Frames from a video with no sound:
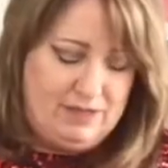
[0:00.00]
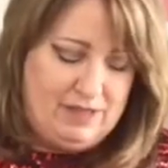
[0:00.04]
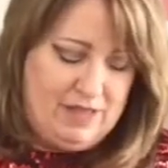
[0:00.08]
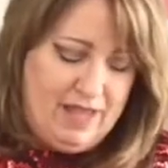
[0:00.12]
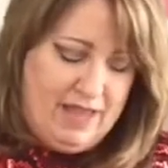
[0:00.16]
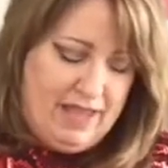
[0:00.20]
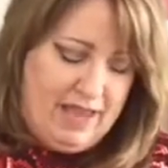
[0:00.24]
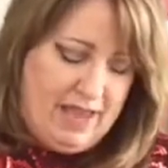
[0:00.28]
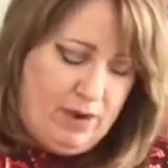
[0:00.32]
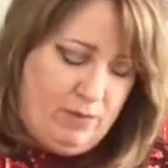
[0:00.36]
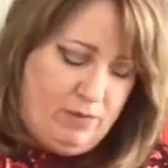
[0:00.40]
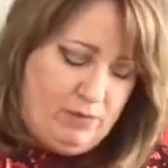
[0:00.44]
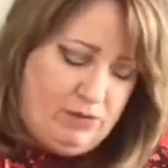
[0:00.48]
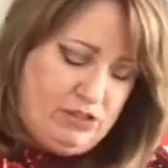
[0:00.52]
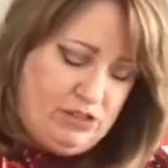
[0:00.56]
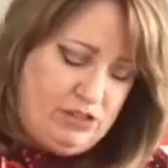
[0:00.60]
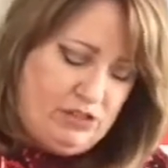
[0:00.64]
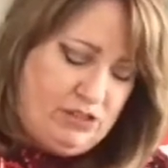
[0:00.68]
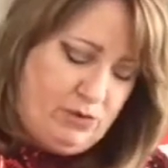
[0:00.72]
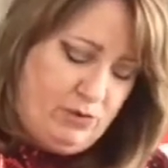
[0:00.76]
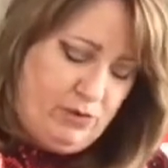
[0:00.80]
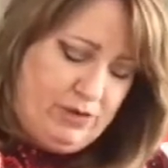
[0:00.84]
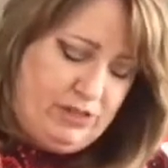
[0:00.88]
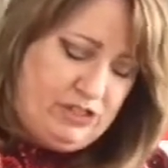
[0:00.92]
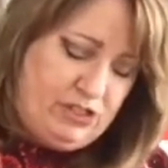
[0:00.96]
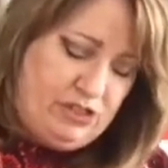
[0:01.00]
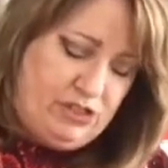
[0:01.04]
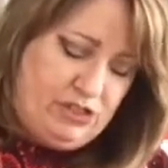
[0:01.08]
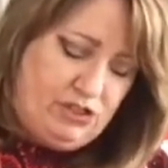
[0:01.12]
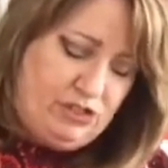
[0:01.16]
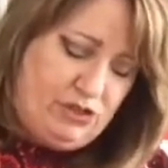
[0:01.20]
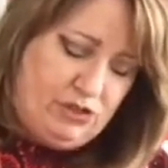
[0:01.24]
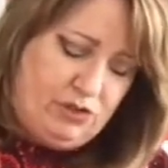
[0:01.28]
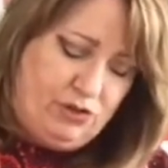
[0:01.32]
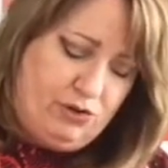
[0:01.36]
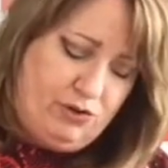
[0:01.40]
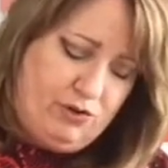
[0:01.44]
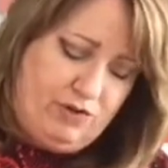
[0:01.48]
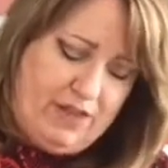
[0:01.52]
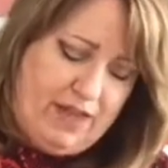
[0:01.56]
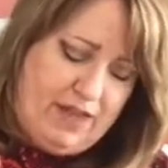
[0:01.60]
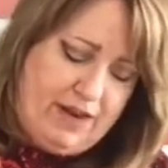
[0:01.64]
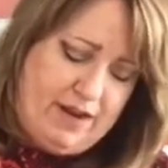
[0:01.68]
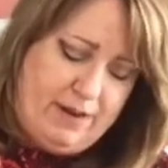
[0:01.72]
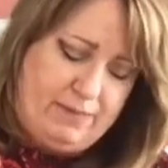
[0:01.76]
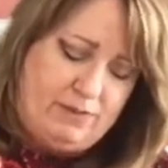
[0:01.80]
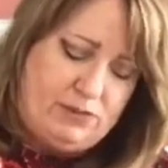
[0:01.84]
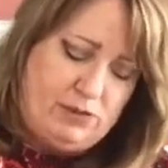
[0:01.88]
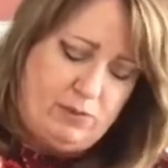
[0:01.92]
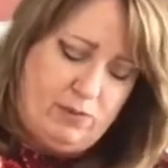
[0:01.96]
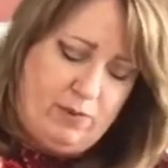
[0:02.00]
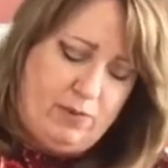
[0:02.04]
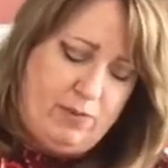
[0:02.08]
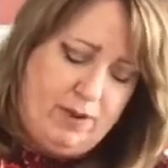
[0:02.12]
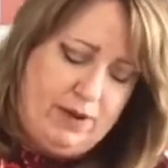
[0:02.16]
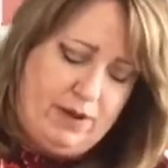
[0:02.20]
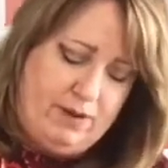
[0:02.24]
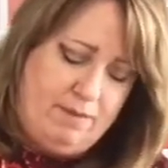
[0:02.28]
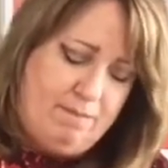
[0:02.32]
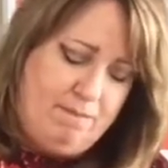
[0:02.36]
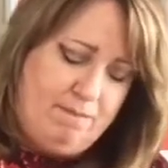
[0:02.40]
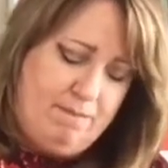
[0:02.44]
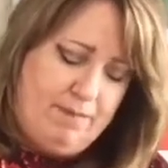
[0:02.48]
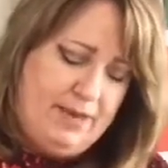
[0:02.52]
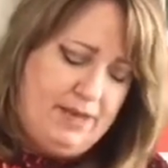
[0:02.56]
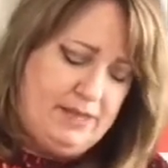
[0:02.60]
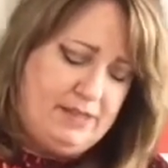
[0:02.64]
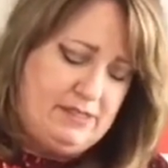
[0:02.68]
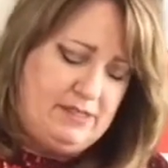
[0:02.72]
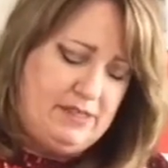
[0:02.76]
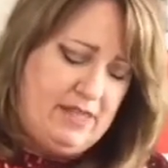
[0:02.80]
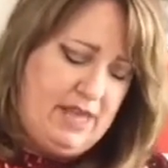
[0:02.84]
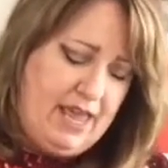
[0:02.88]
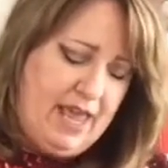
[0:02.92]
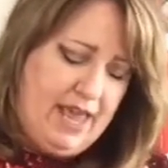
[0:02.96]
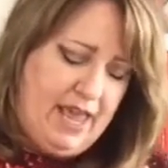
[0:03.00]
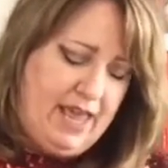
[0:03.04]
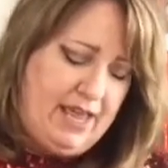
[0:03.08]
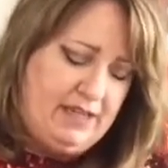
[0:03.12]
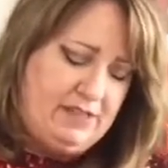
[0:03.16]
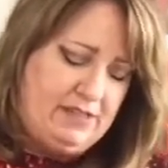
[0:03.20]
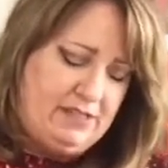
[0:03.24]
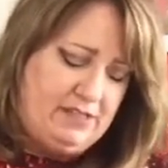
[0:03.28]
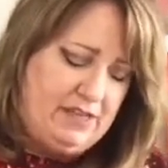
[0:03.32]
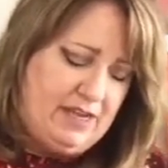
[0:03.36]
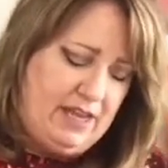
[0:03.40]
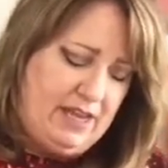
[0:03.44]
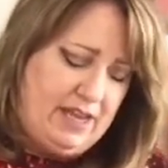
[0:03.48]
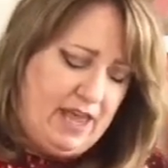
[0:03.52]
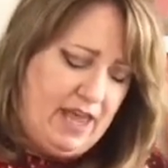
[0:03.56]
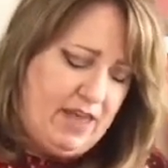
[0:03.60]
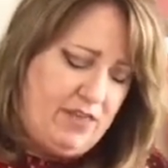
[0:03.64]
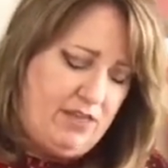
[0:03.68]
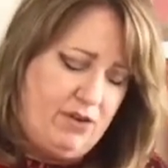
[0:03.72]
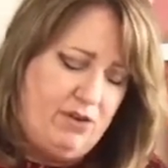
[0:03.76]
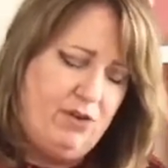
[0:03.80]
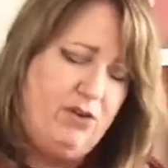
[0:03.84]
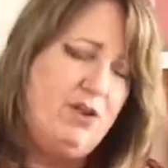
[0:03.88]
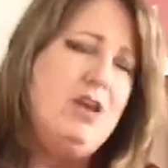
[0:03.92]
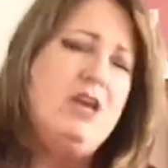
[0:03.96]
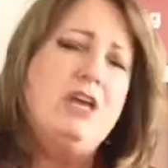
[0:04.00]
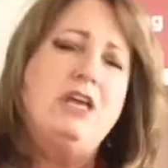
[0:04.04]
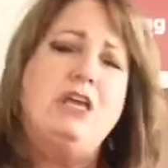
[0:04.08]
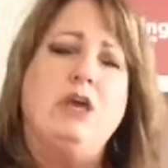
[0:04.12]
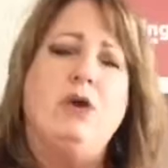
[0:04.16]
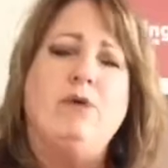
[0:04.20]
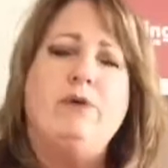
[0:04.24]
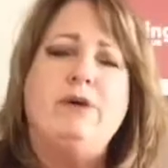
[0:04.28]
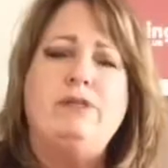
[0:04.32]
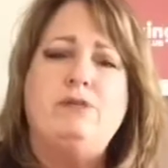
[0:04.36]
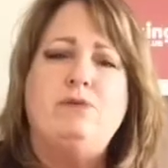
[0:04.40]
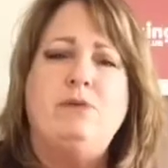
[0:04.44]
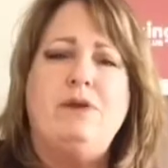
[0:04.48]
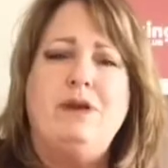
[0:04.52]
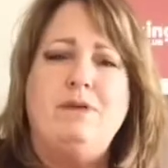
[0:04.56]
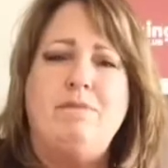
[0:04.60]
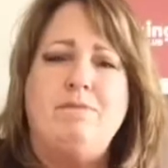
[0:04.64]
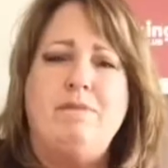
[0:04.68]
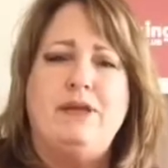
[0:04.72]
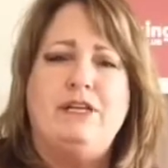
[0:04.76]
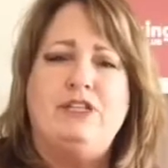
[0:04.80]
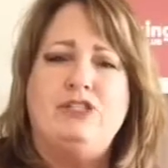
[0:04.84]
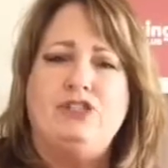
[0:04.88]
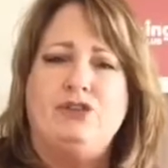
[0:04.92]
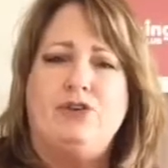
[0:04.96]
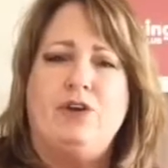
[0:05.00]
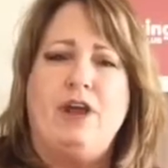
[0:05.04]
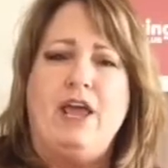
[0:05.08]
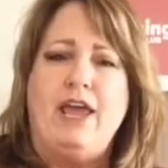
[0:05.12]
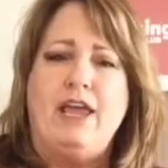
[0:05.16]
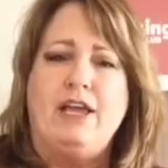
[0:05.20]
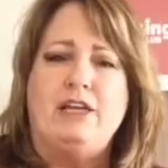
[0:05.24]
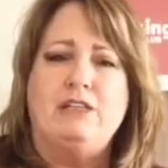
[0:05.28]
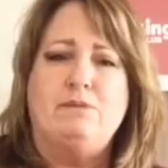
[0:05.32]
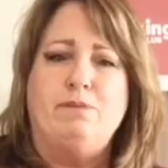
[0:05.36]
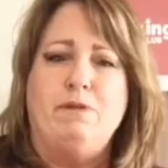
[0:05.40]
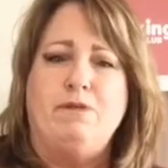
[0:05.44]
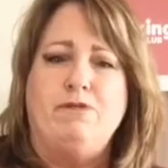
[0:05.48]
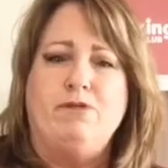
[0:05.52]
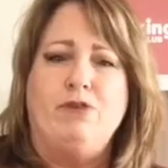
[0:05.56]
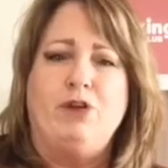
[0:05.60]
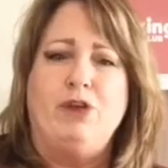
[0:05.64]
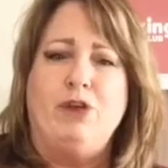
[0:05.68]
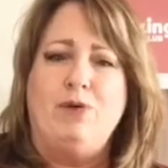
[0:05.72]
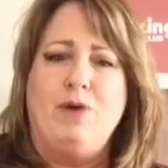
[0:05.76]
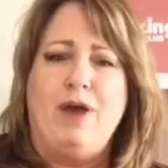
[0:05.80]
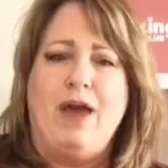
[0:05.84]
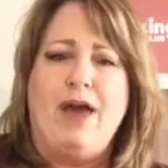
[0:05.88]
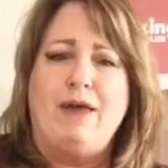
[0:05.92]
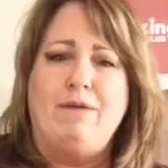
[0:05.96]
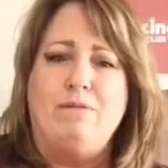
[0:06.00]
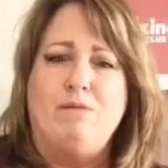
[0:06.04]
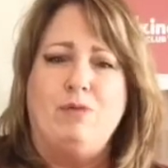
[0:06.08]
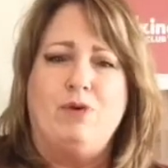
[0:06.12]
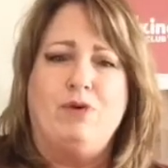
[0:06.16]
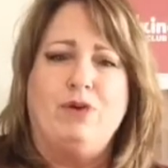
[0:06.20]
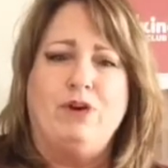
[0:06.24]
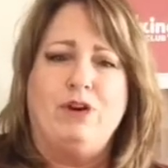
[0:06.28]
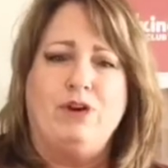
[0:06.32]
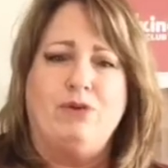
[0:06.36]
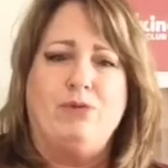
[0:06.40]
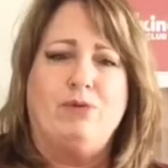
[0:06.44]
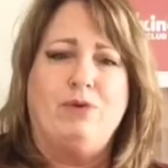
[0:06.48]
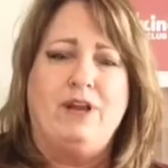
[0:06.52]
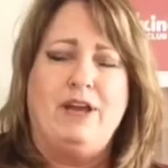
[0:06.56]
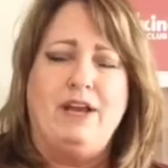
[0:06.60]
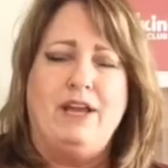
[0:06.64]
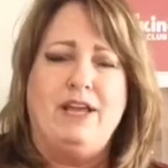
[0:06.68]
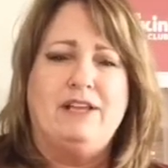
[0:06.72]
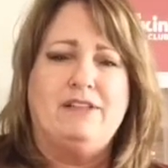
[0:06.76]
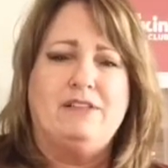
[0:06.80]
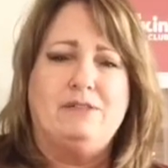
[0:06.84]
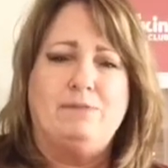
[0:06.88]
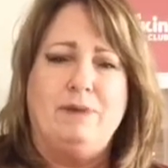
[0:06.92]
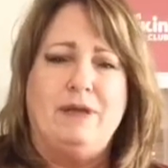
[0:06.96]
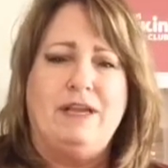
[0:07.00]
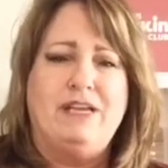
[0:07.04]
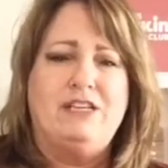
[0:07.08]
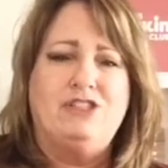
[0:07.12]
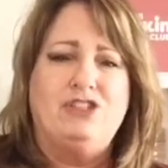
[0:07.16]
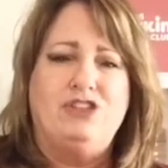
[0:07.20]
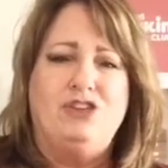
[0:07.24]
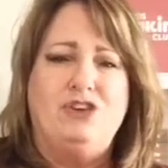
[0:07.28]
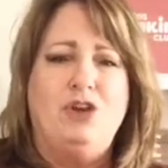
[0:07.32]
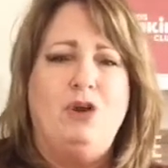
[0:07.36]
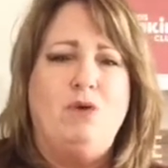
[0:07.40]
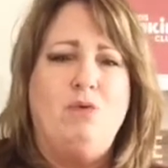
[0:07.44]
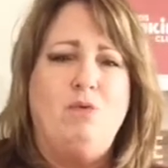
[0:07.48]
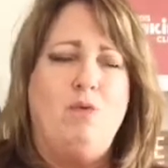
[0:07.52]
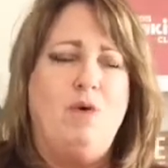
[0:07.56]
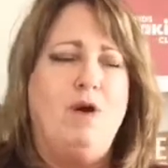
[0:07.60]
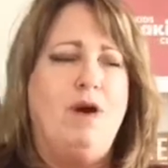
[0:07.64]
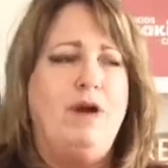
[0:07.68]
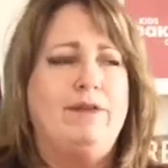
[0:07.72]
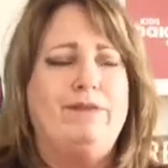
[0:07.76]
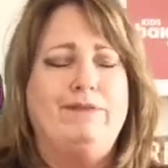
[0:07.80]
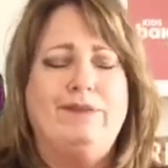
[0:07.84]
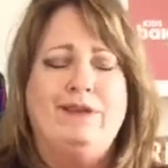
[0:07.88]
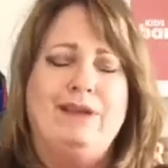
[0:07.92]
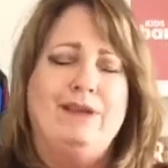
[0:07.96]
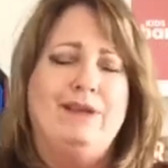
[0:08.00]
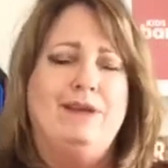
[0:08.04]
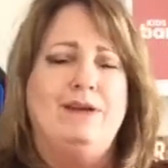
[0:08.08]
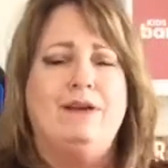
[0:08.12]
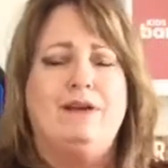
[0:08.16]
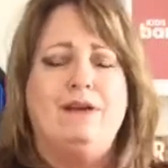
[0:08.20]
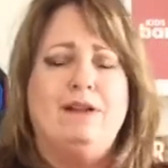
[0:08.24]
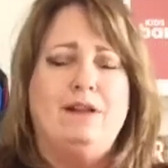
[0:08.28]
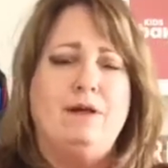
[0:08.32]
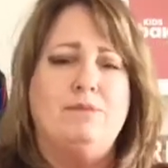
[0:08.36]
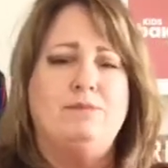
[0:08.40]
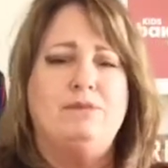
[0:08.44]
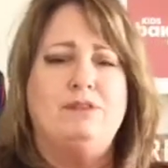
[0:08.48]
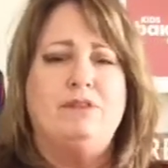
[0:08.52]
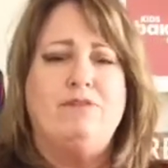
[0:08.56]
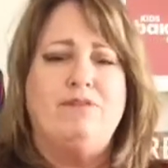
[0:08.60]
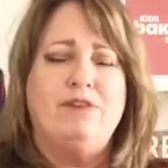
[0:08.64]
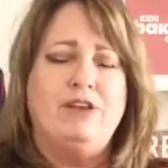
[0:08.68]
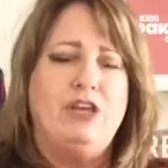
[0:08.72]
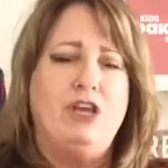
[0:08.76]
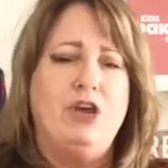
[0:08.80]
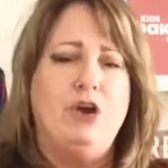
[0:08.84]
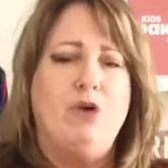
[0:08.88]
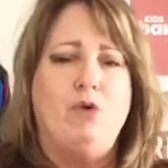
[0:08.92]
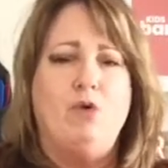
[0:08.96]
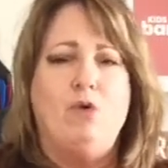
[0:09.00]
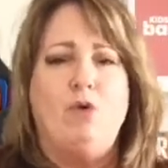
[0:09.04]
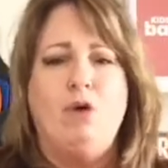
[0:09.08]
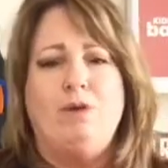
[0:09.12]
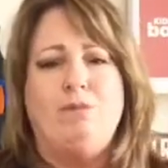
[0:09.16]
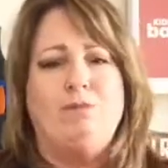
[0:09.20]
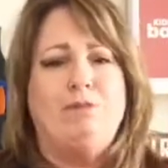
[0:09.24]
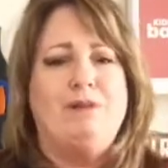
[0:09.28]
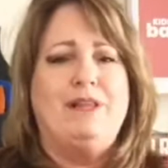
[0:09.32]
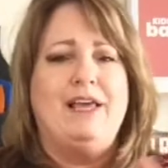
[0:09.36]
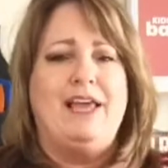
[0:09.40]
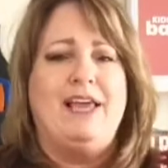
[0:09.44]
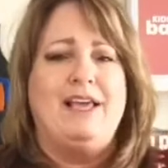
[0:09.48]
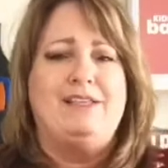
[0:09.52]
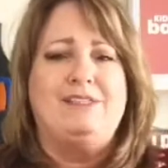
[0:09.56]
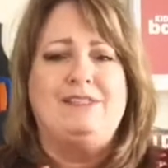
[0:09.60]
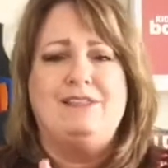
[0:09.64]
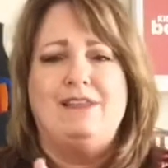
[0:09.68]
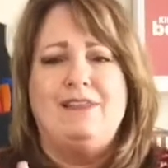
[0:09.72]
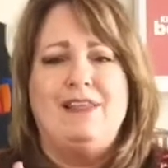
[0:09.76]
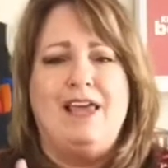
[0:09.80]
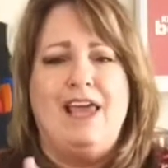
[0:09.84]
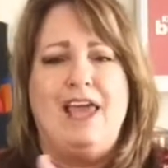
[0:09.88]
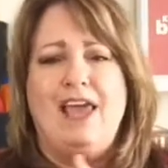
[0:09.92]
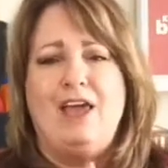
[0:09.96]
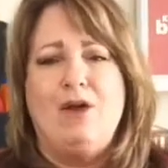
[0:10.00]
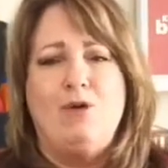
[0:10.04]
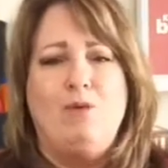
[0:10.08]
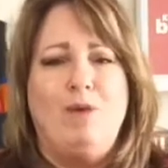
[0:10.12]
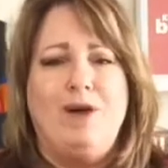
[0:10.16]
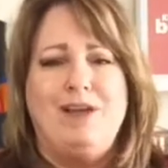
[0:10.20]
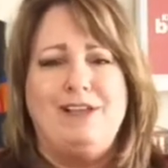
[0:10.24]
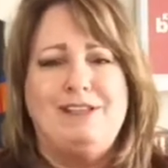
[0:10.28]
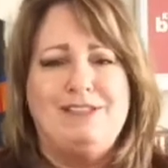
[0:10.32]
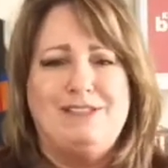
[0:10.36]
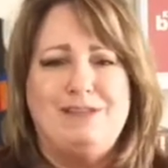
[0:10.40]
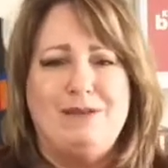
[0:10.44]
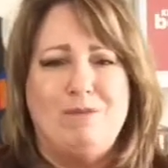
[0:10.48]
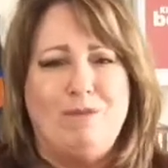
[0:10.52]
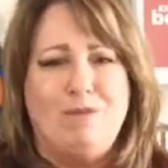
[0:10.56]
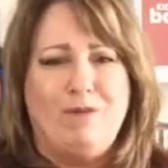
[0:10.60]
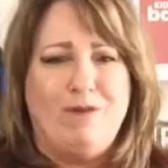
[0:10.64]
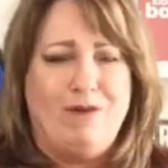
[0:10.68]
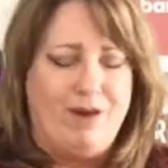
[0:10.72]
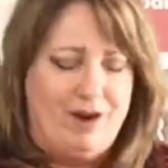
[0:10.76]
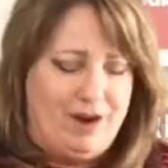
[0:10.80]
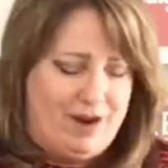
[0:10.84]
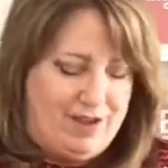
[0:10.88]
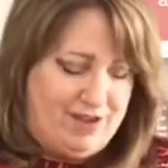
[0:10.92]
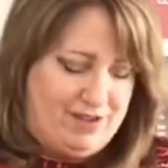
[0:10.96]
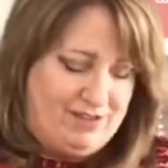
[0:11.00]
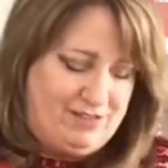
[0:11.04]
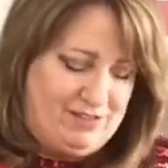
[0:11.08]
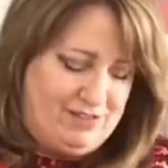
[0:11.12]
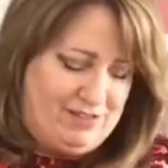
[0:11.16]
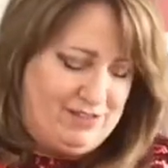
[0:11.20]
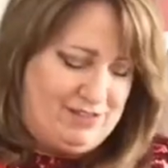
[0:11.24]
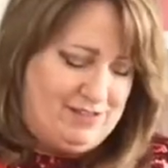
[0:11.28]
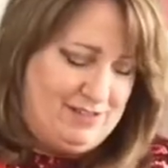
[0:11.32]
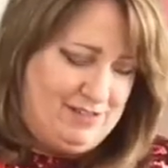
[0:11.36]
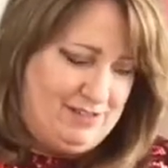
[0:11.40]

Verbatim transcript: and we're just going to stir that up. So we want to mix the eggs together. You always want to mix your eggs before you add more ingredients because you don't want clumps of a yolk one place and the egg white somewhere else.